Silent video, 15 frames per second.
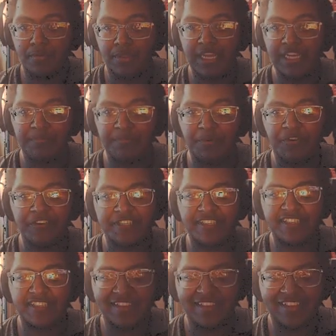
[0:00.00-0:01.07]
Thanks, Boris.
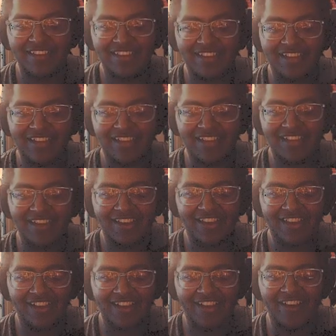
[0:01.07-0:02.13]

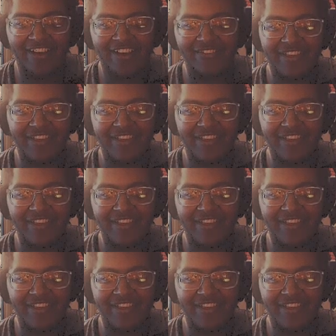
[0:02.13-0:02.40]
Ah,